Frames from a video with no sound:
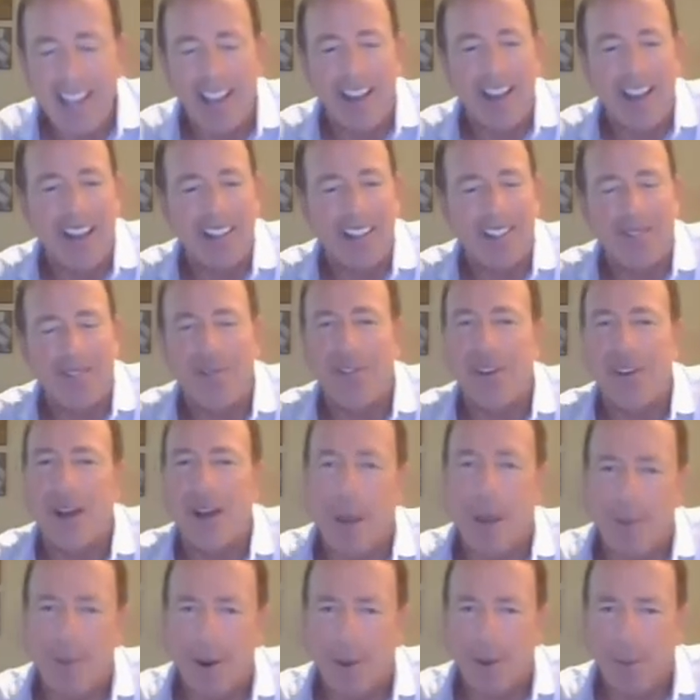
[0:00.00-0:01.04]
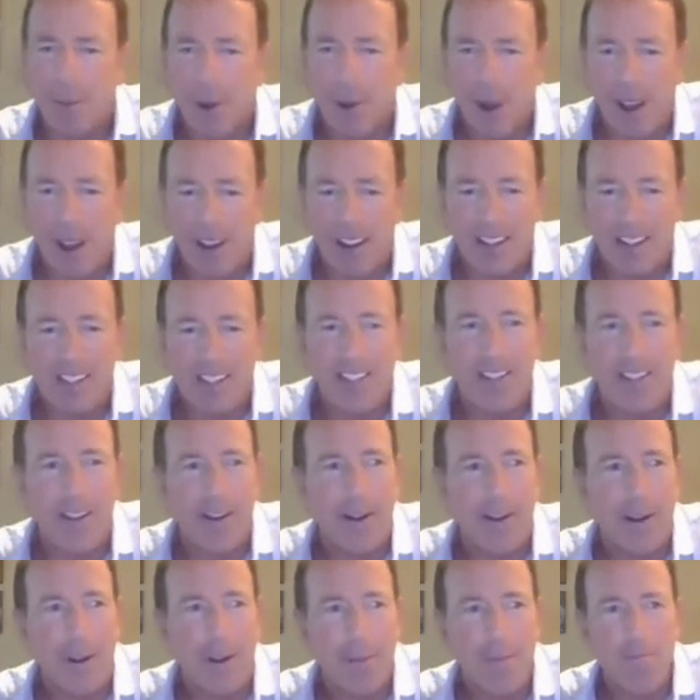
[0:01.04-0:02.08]
Uh, it's a phenomenal product.
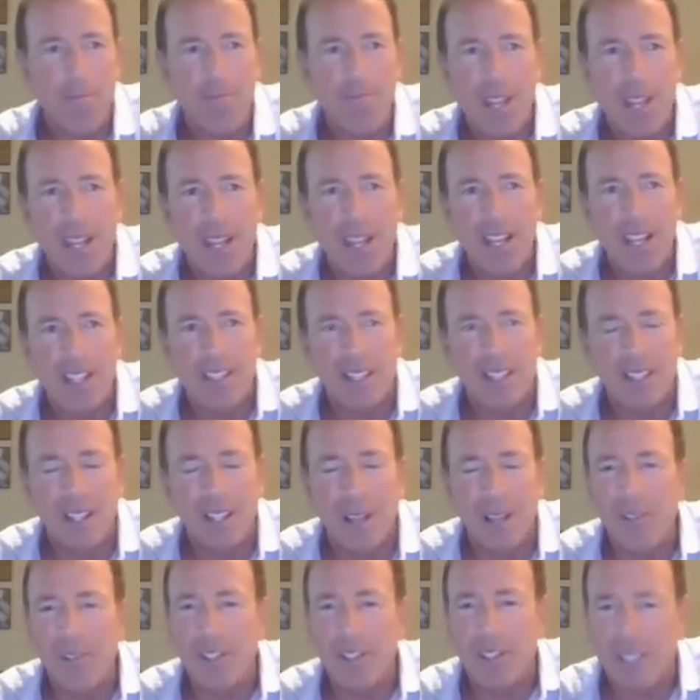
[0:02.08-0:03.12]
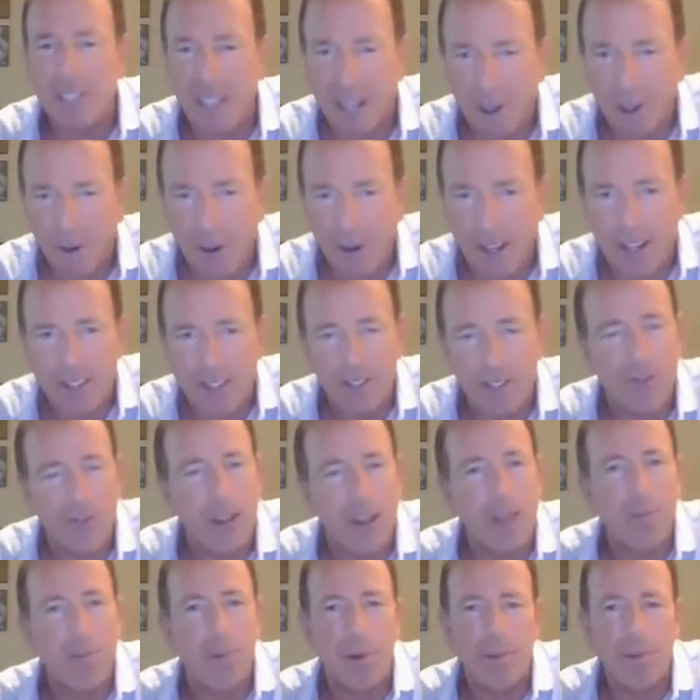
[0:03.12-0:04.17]
Um, it's a lovely sangria. It's
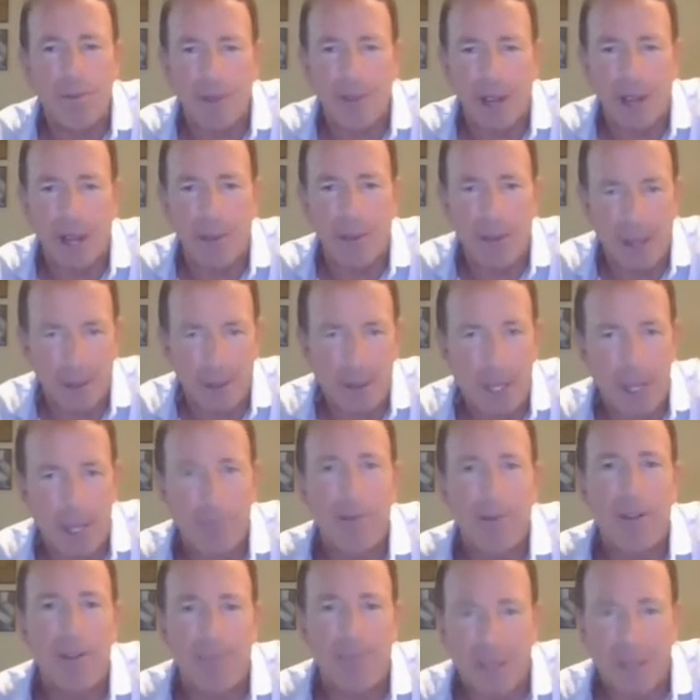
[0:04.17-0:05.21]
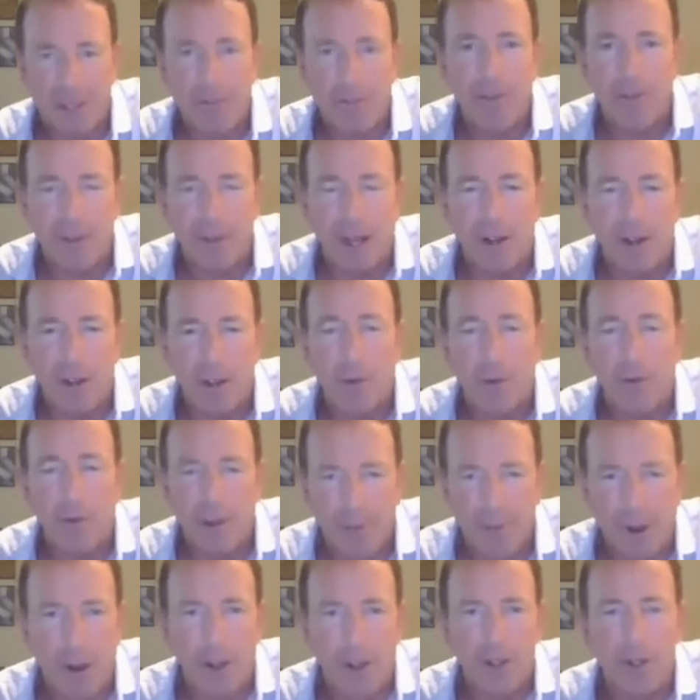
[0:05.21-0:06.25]
5.5 ABV alcohol
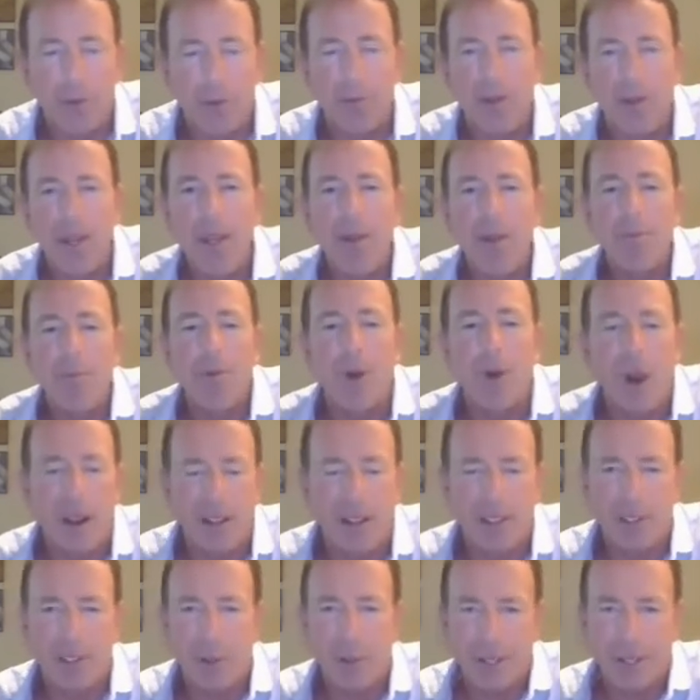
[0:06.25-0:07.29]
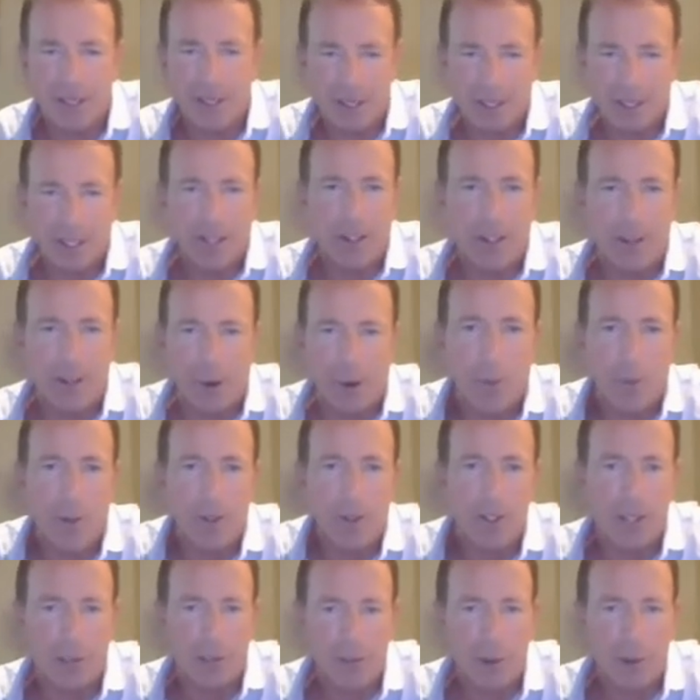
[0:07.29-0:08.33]
by volume product, so we can sell it
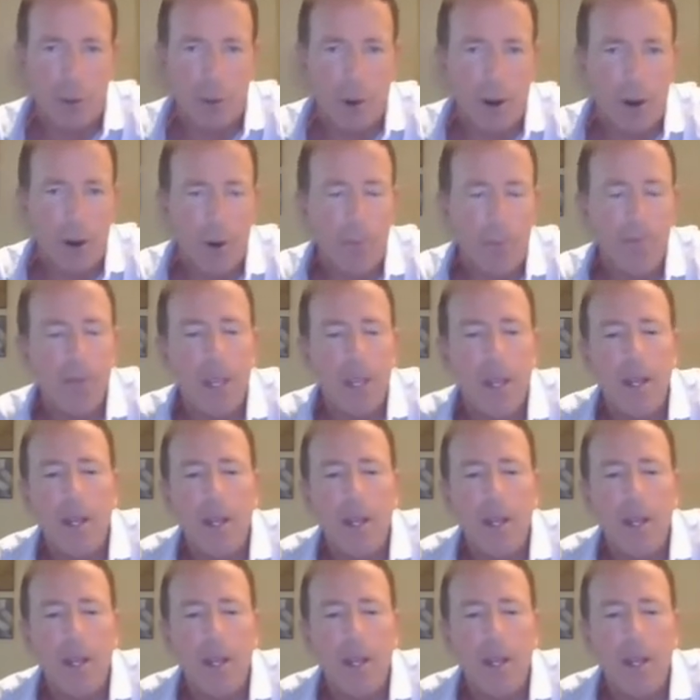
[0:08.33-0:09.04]
almost everywhere.